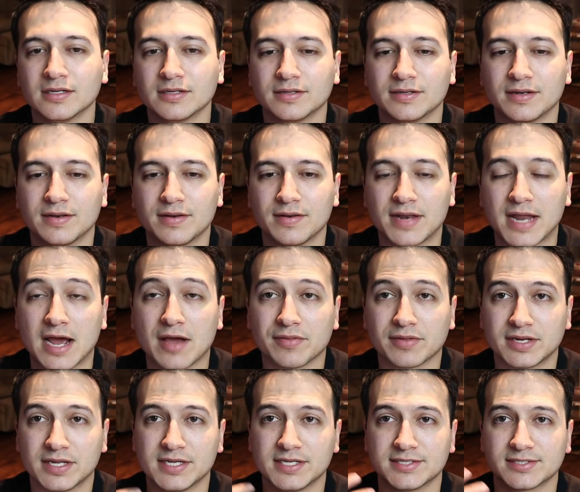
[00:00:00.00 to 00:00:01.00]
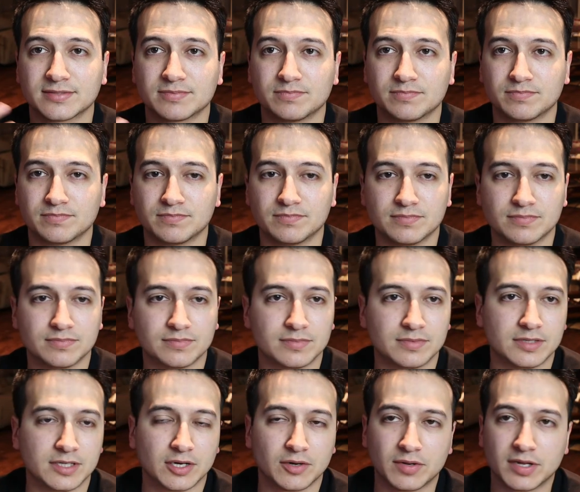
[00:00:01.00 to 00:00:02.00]
now that he's,
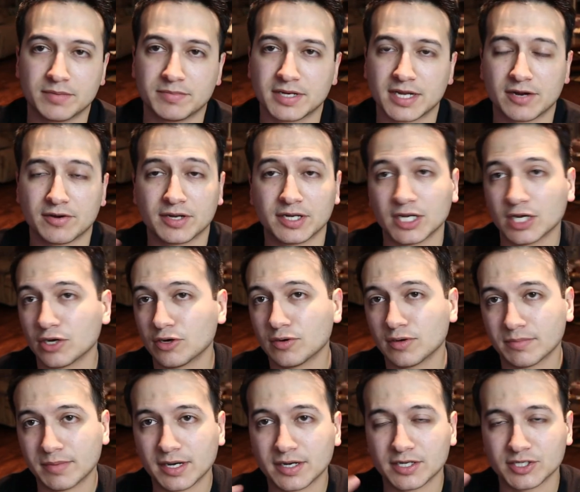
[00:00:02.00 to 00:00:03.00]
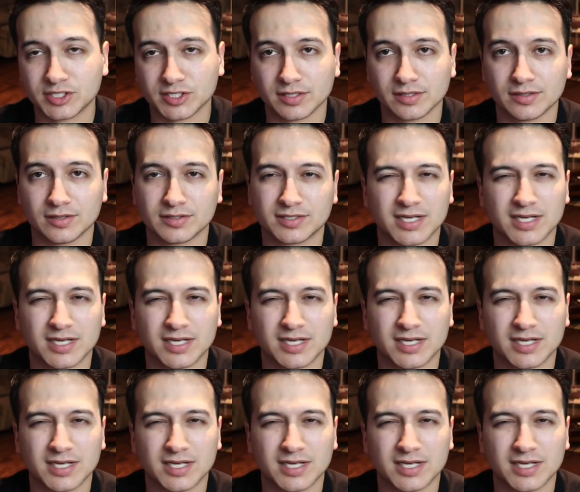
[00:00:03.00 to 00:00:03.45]
him and Harry know about each other.